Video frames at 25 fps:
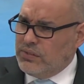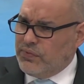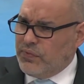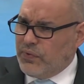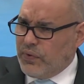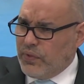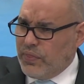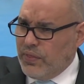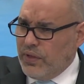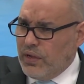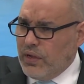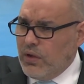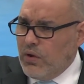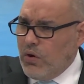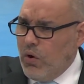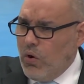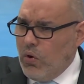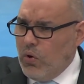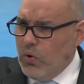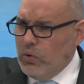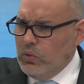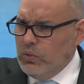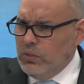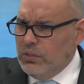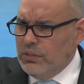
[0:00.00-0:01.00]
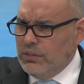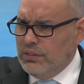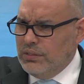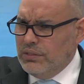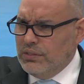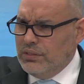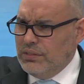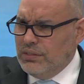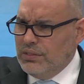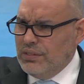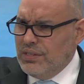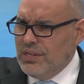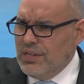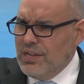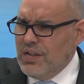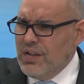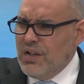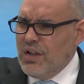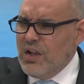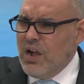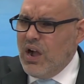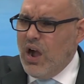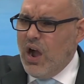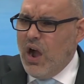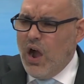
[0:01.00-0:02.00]
is for the goal
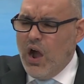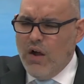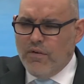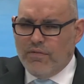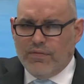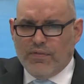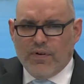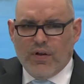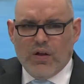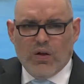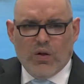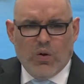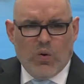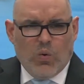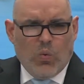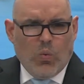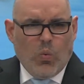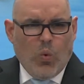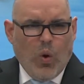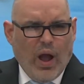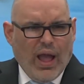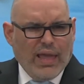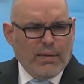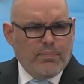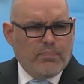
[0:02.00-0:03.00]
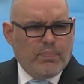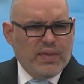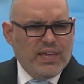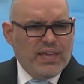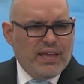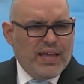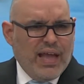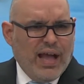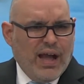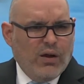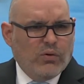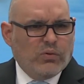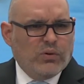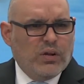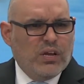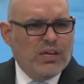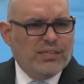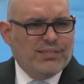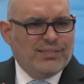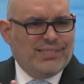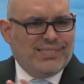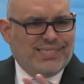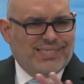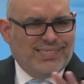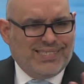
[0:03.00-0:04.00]
of wiping out
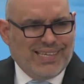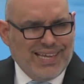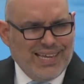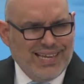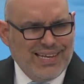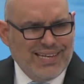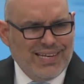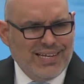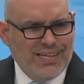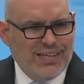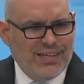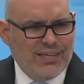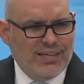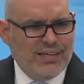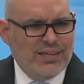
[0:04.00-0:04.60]
sin,